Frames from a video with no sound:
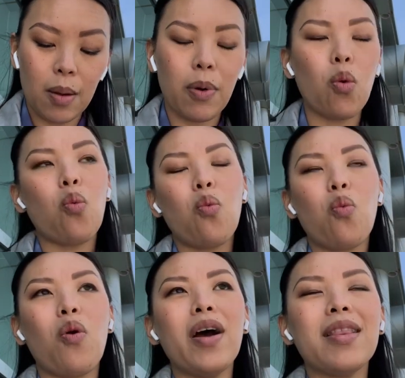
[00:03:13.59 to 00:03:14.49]
But
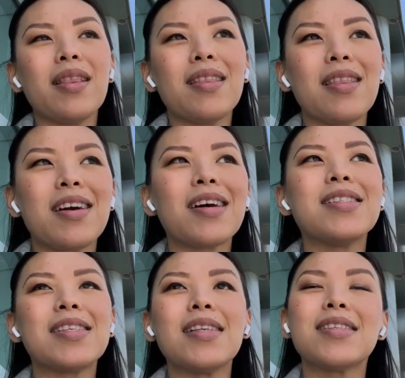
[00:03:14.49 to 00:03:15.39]
what the
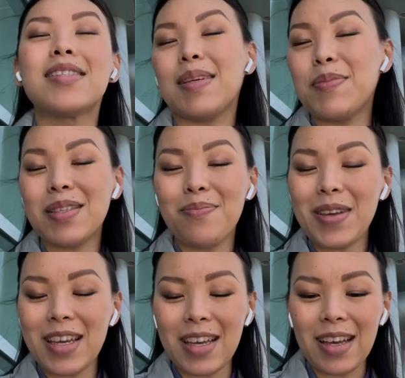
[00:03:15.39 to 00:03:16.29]
consensus seems to
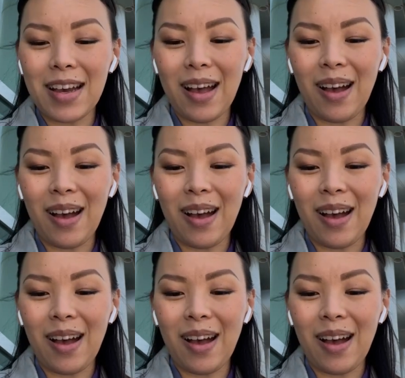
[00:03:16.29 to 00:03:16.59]
be